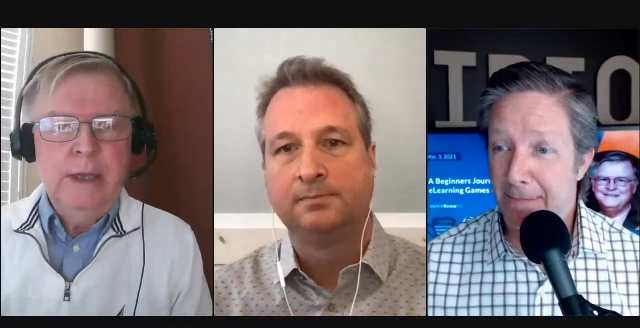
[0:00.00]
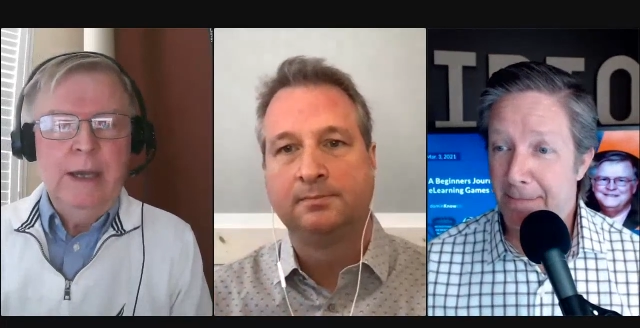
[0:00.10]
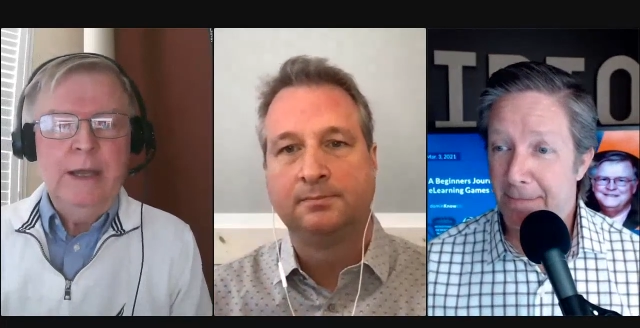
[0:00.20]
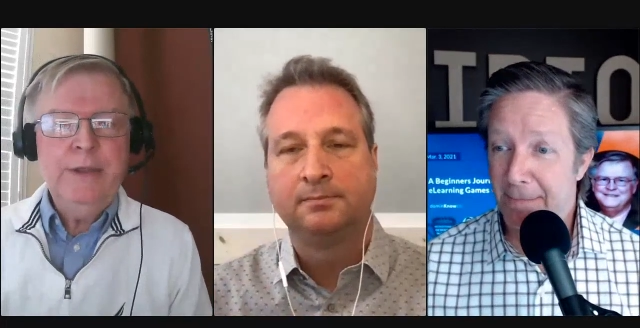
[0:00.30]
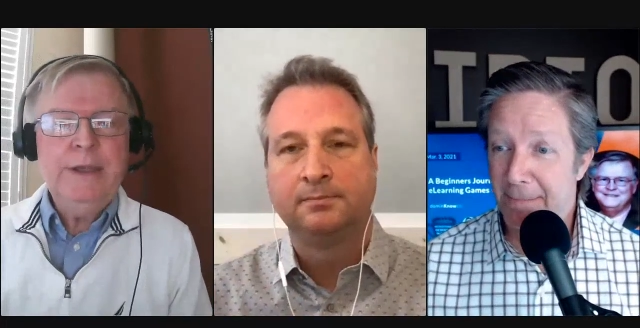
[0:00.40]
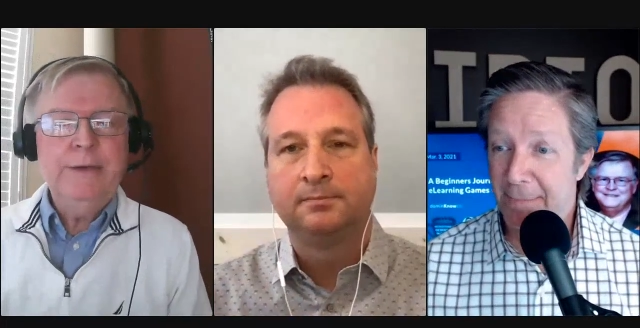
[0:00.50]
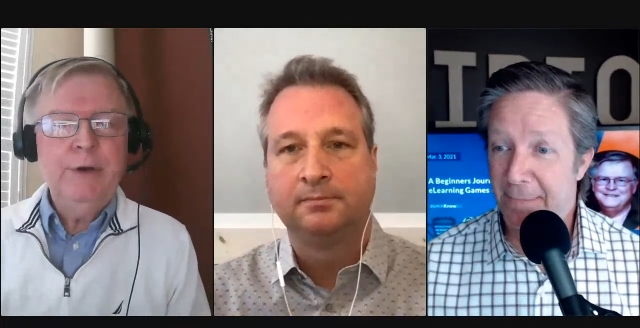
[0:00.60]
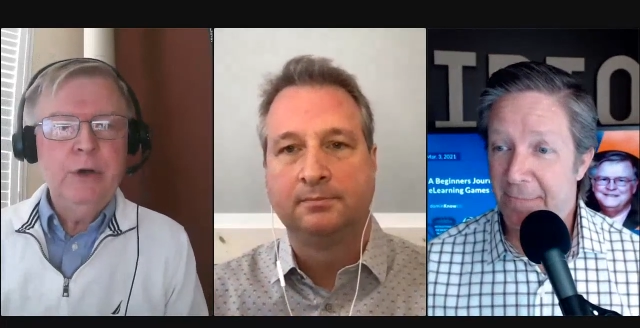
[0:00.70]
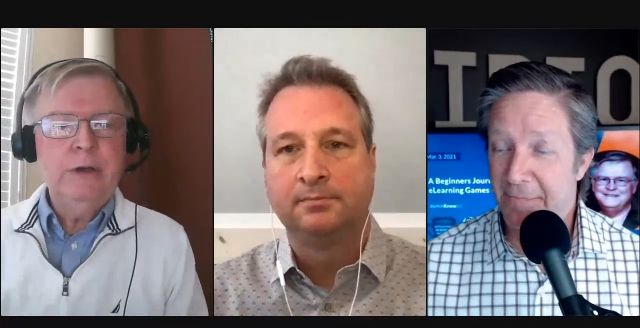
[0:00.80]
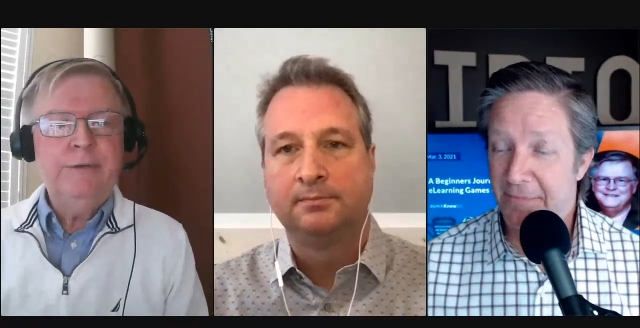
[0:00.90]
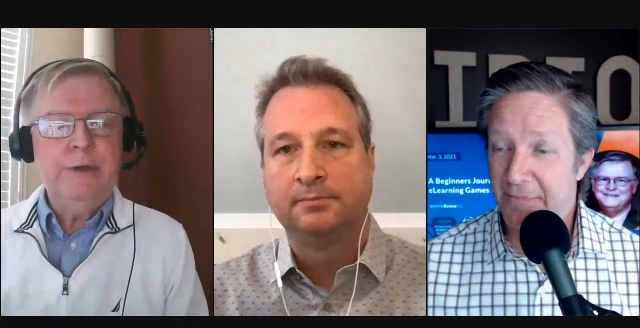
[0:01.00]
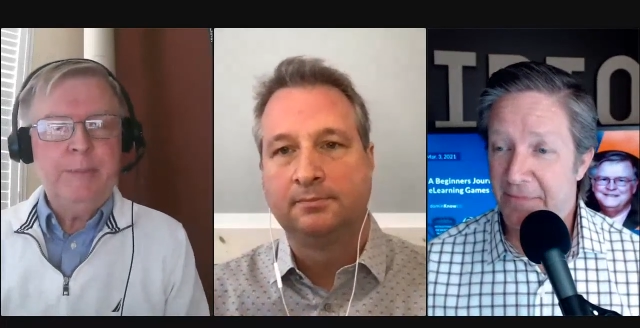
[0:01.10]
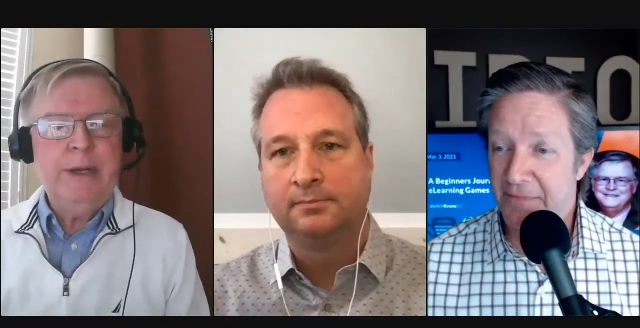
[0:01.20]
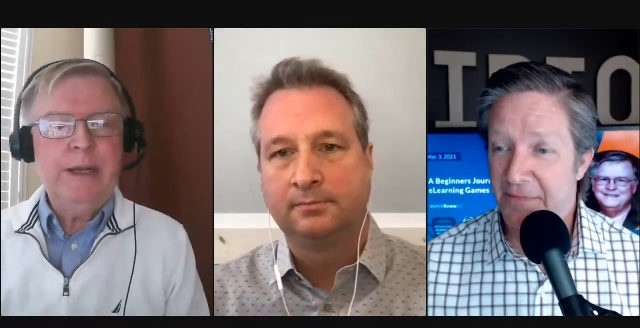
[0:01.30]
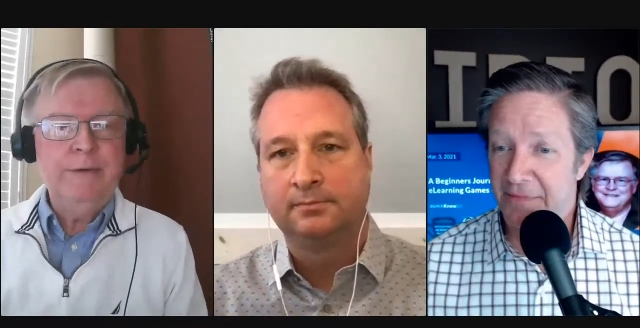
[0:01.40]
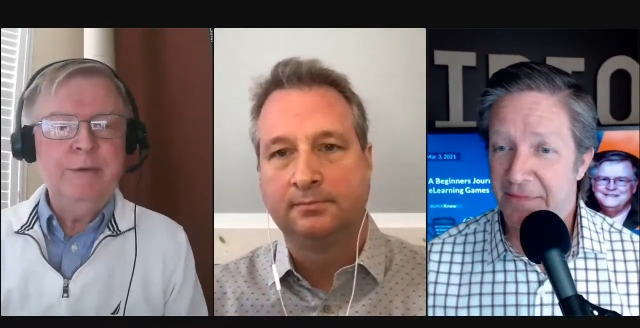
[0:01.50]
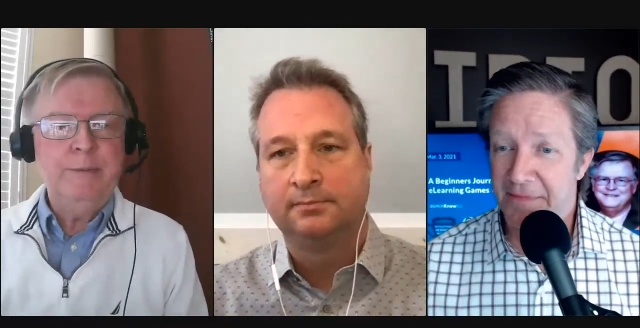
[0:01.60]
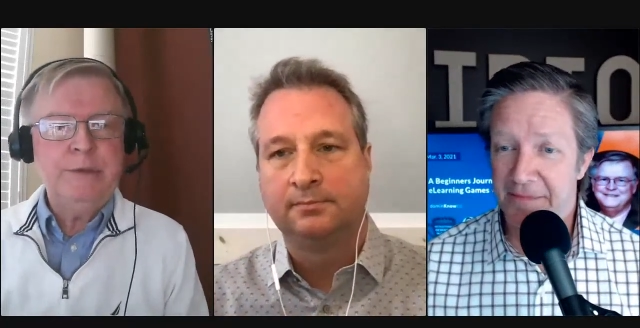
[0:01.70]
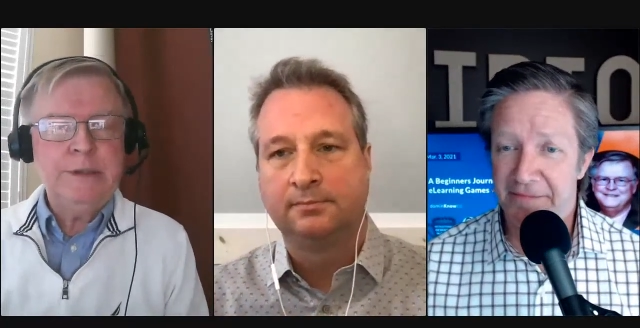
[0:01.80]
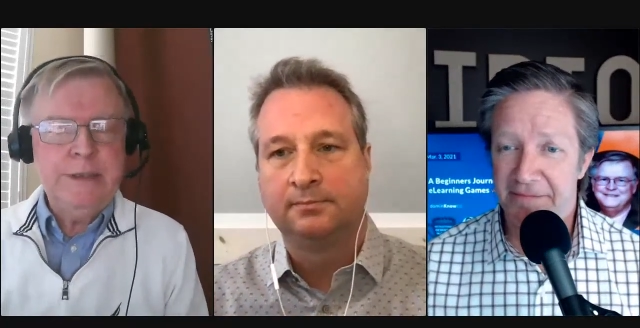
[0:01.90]
Speaker 1: I think I've heard of it, but I haven't
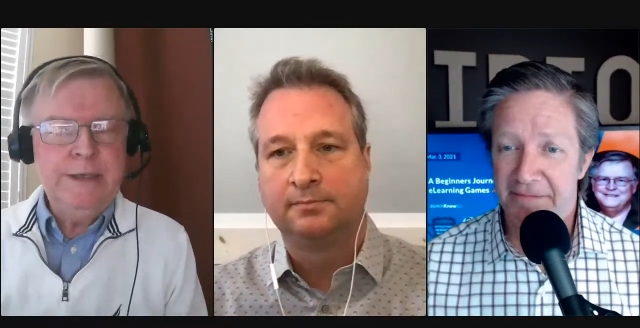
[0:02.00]
seen